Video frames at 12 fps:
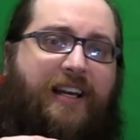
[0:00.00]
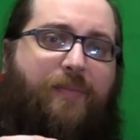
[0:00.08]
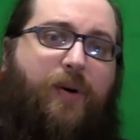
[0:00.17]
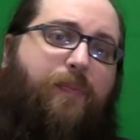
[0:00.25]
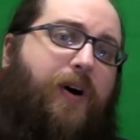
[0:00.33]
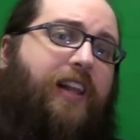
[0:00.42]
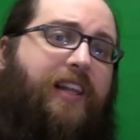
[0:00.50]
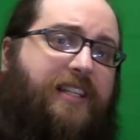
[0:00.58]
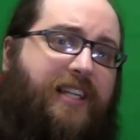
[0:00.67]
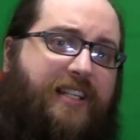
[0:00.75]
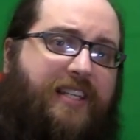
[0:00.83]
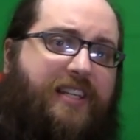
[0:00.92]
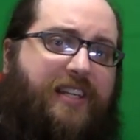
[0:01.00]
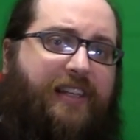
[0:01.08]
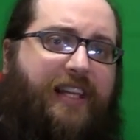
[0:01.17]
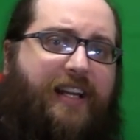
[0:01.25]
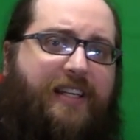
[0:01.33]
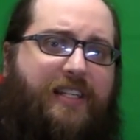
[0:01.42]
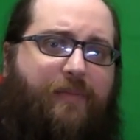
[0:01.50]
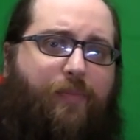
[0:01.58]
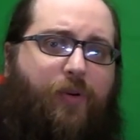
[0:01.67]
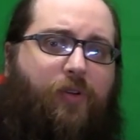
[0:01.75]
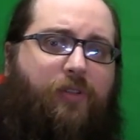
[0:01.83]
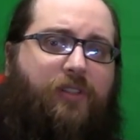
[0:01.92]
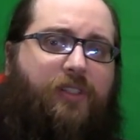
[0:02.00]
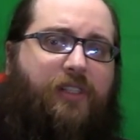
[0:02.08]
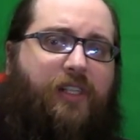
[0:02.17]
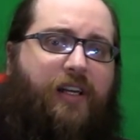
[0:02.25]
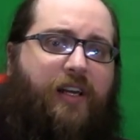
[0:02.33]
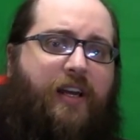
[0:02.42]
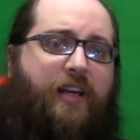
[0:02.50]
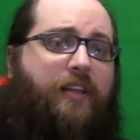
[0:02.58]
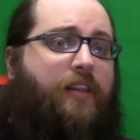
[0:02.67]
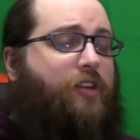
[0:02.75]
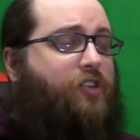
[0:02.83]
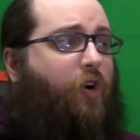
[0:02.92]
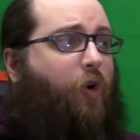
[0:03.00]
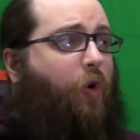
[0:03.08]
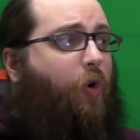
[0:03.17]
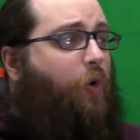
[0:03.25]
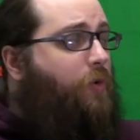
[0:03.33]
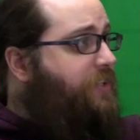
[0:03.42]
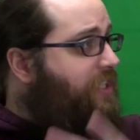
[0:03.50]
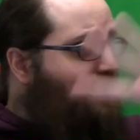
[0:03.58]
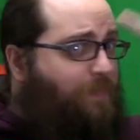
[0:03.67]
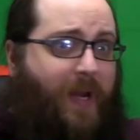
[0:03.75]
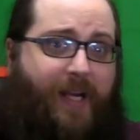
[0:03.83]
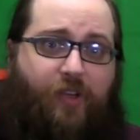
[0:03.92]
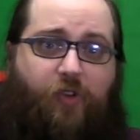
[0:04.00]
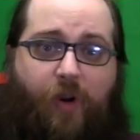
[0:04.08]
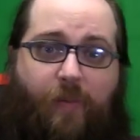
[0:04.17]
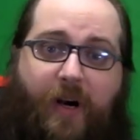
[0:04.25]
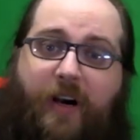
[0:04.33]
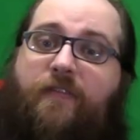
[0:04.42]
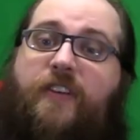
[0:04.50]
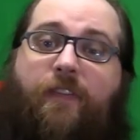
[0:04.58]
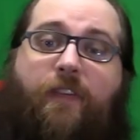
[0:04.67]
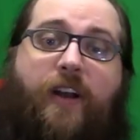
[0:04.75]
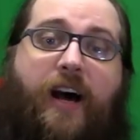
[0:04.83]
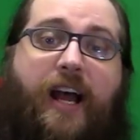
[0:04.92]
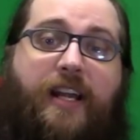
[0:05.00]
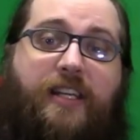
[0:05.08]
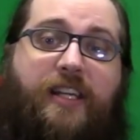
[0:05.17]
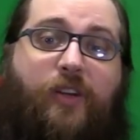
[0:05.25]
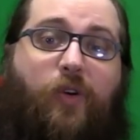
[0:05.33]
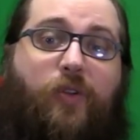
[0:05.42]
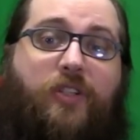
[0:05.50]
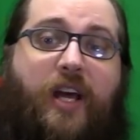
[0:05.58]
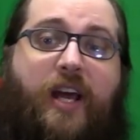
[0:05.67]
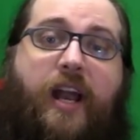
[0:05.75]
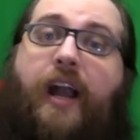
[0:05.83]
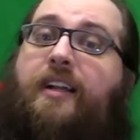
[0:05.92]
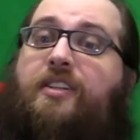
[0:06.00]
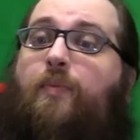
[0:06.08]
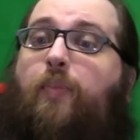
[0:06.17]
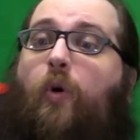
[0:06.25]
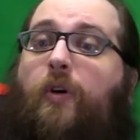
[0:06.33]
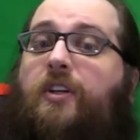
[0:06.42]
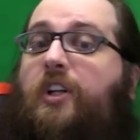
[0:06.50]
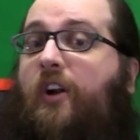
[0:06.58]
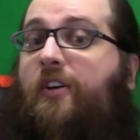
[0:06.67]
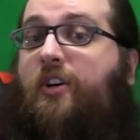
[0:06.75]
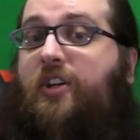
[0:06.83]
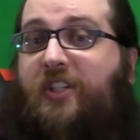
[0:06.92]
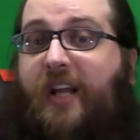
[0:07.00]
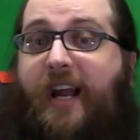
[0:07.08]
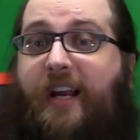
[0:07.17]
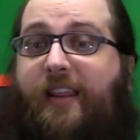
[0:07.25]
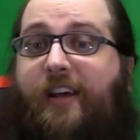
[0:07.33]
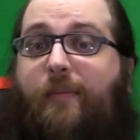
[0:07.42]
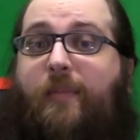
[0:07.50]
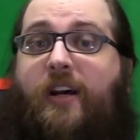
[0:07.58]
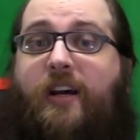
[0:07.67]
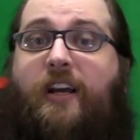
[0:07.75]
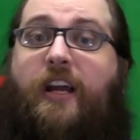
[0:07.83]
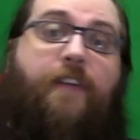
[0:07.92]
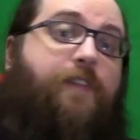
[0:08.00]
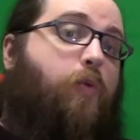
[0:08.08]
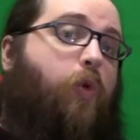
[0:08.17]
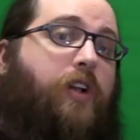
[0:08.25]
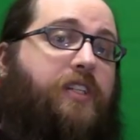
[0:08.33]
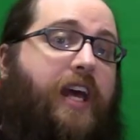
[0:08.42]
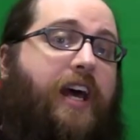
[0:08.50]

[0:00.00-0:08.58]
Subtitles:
but politics isn't that simple. There's a whole spectrum of different ideals, and it's important to understand them if you want to